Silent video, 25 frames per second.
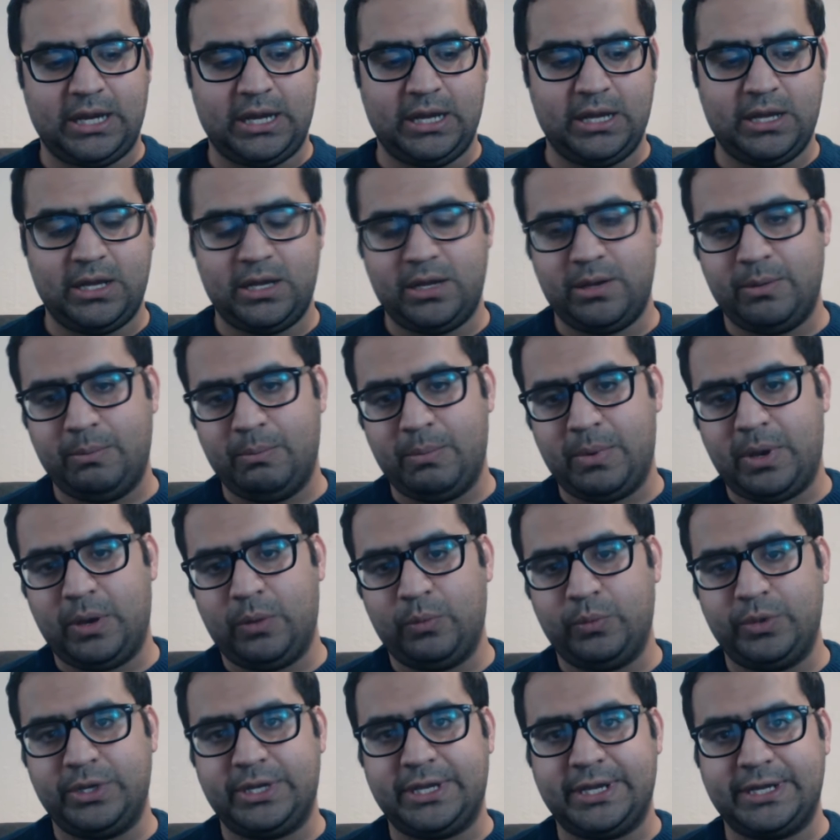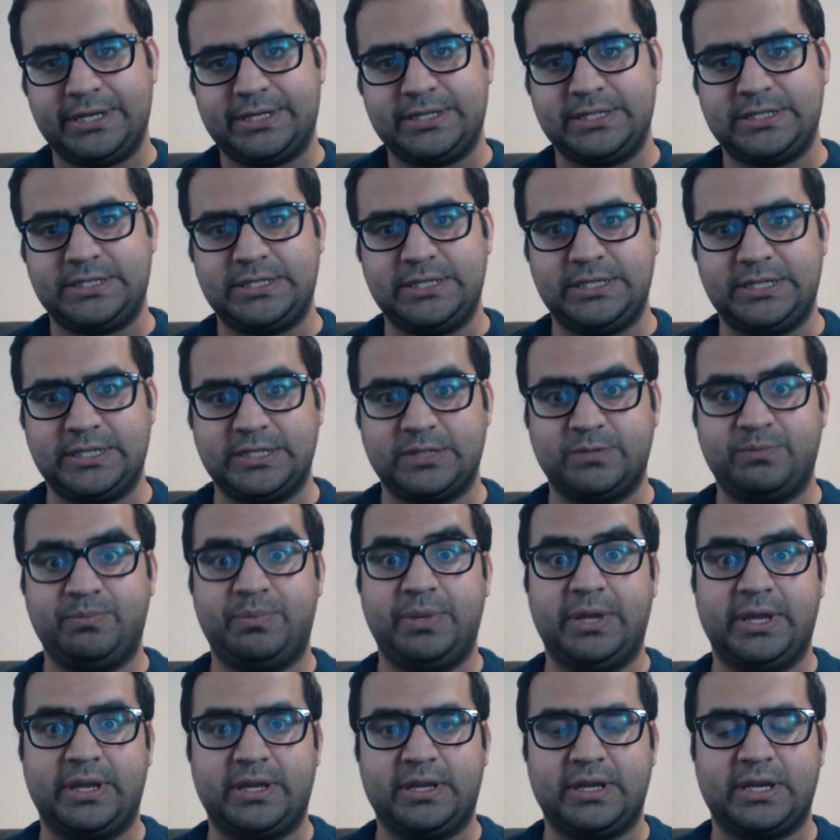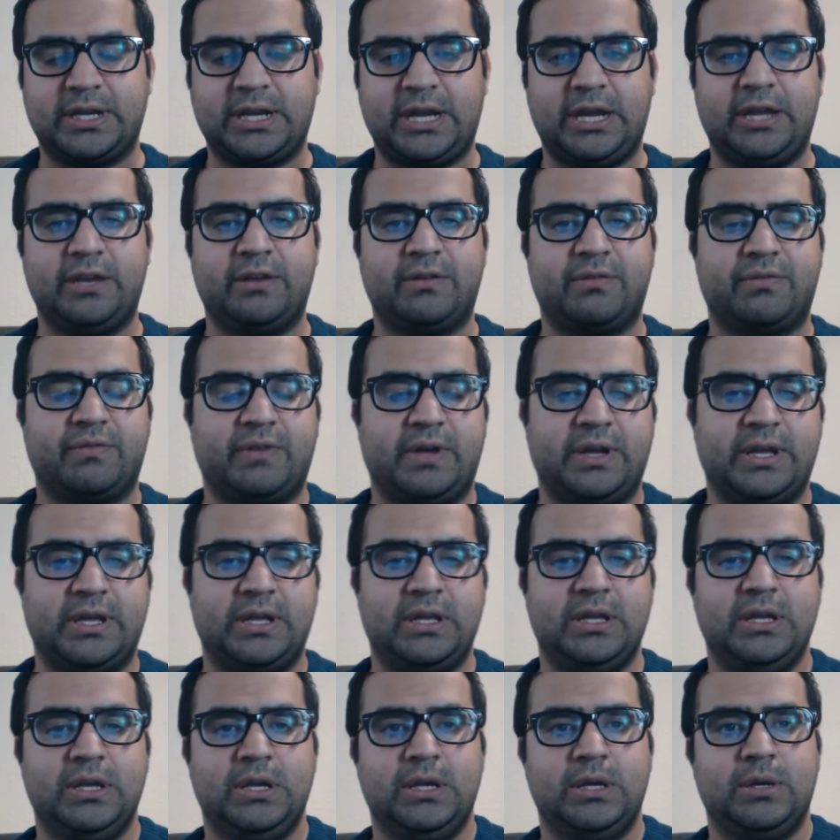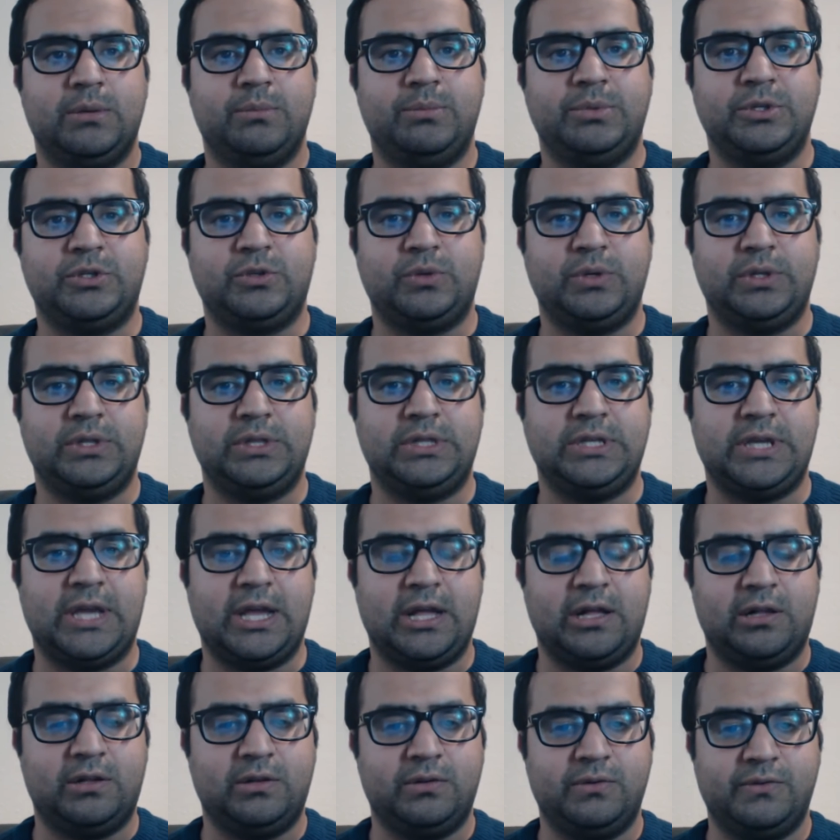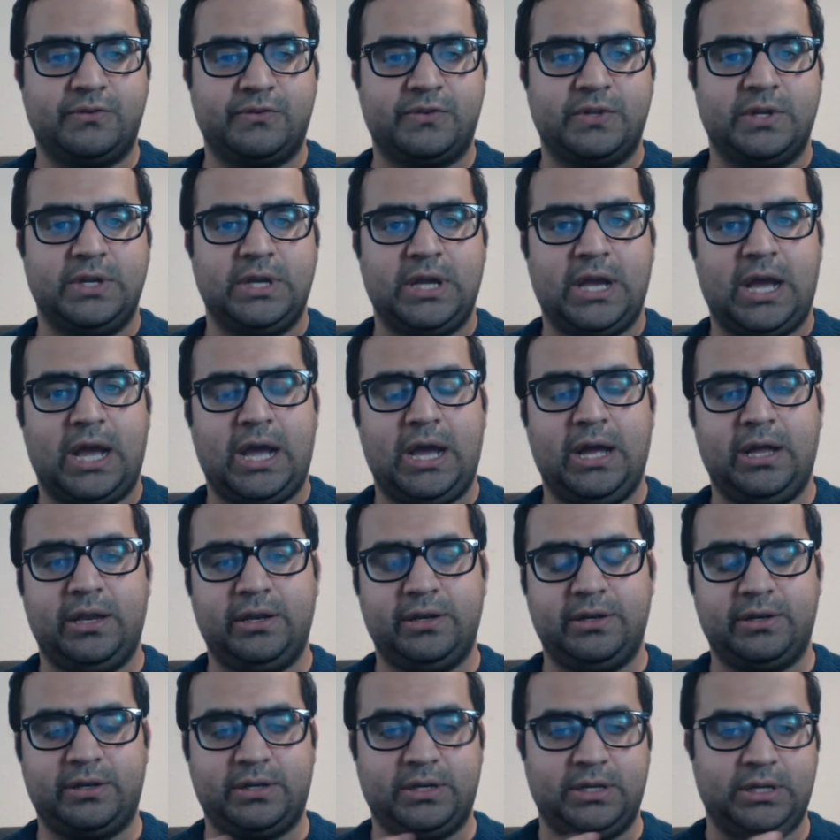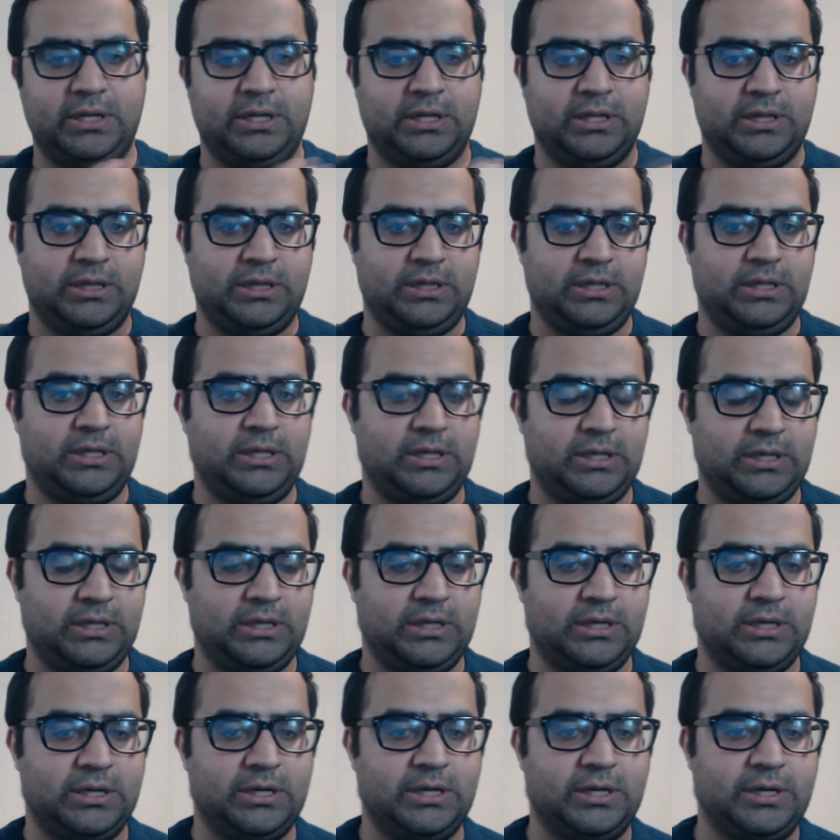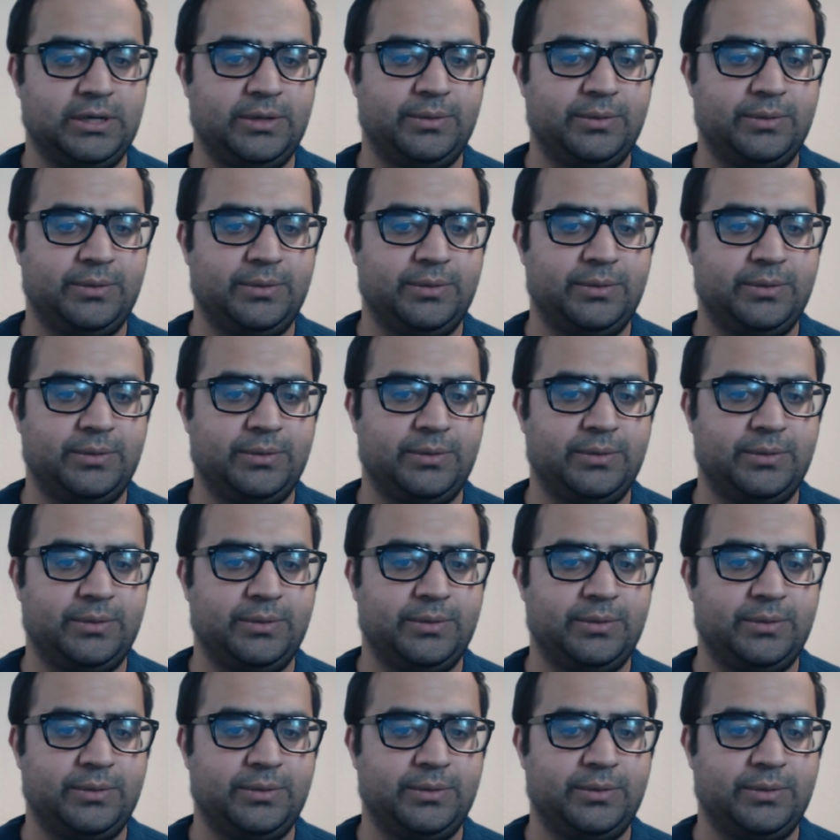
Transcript: and we get to see this big kind of fight between the elves and the